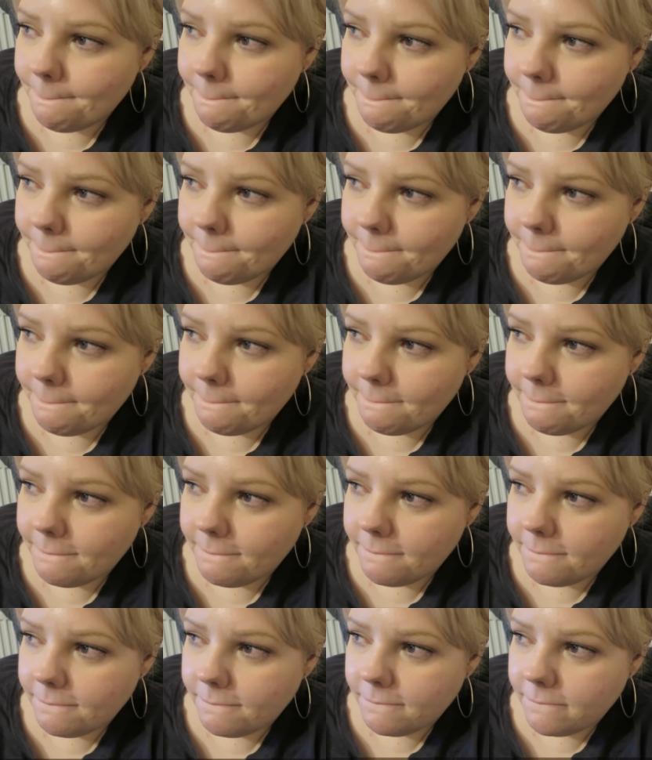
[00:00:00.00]

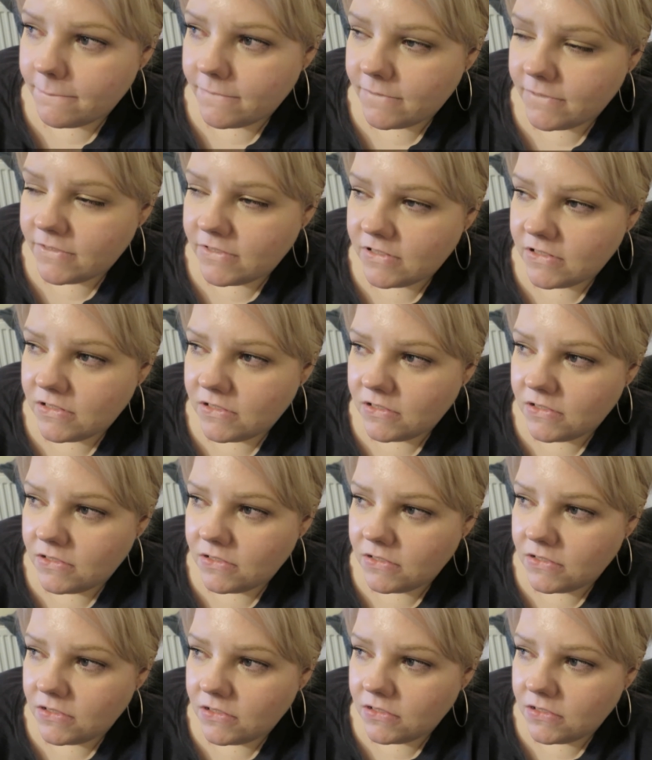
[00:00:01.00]

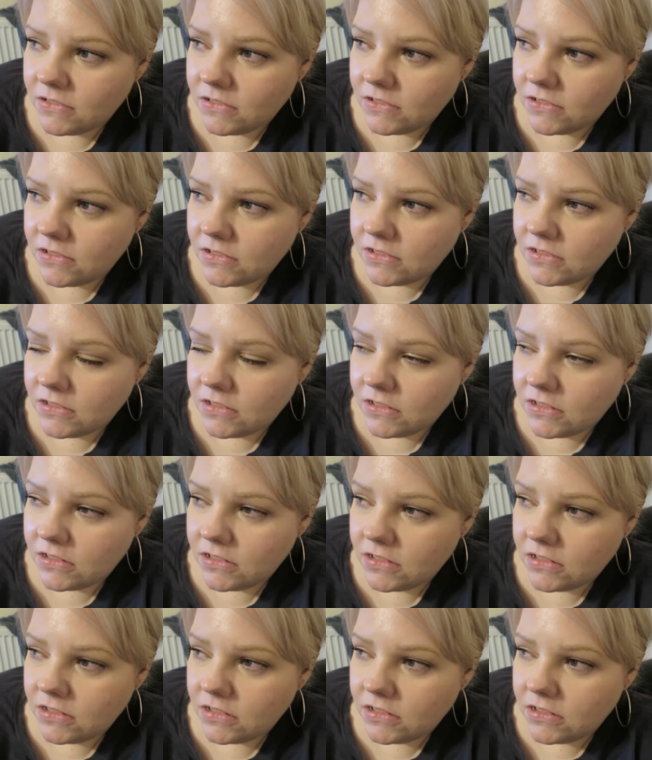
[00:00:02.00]

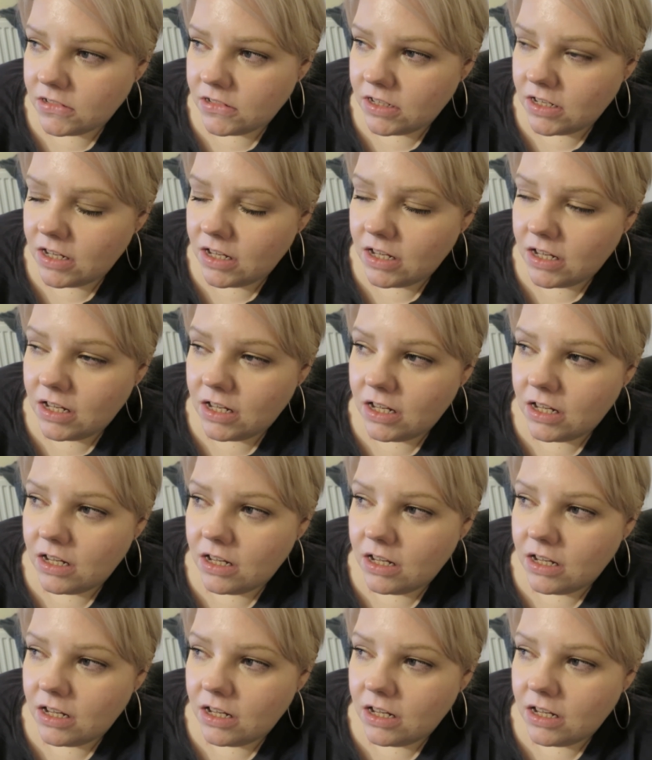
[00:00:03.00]
(no one is talking)